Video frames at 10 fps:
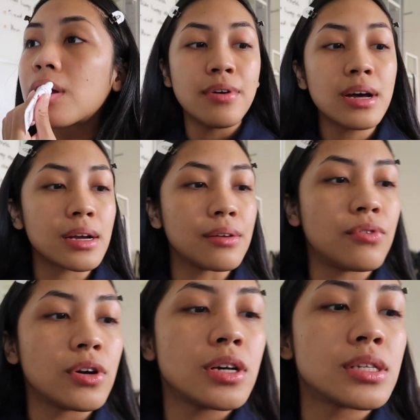Fuck, I
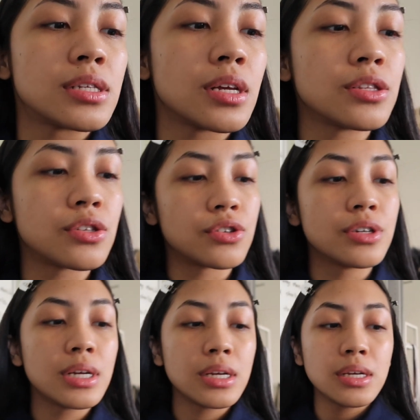forgot
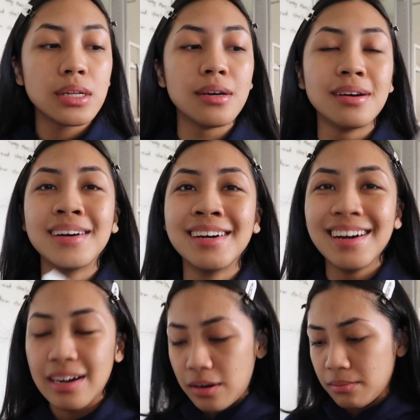sunscreen.
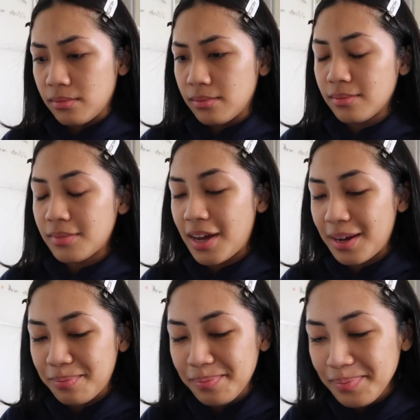
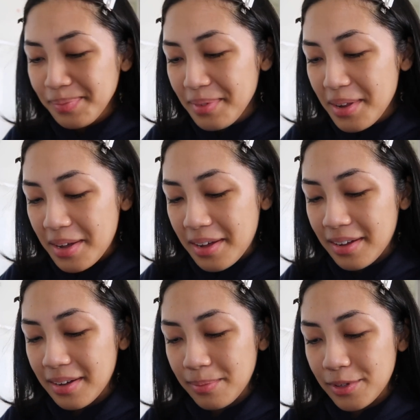Okay.
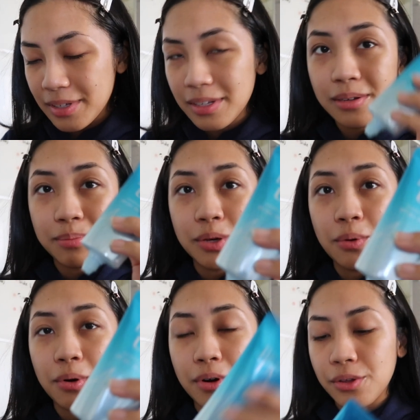I'm using the
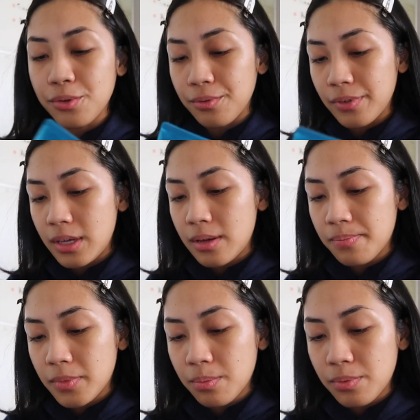Bior
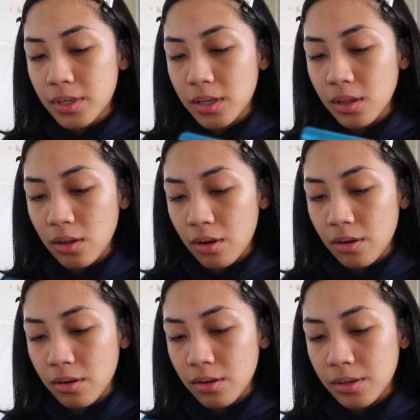UV. Not putting a
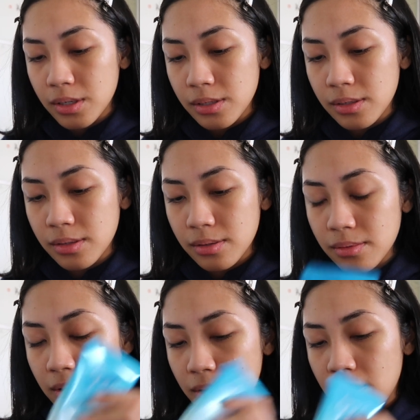lot on because
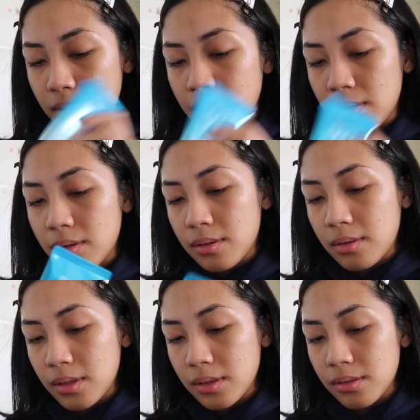
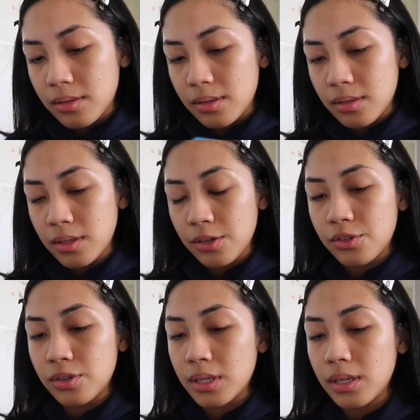it's
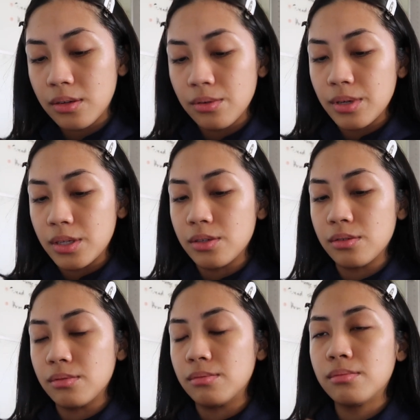literally going
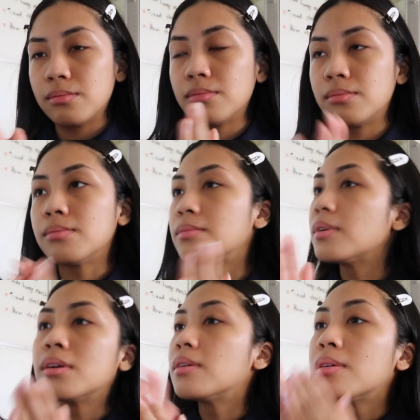to
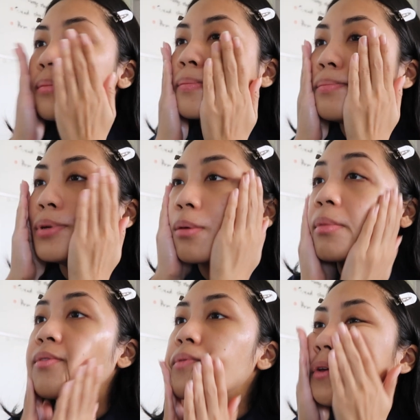be on
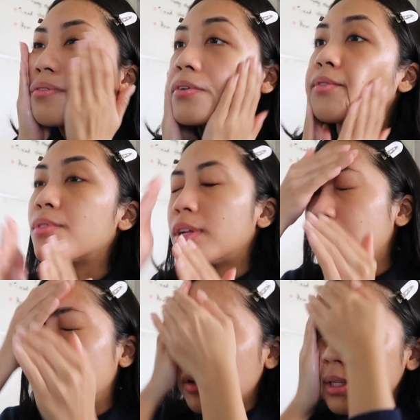my face for a
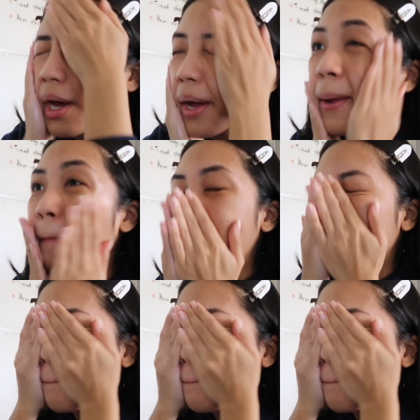really short time.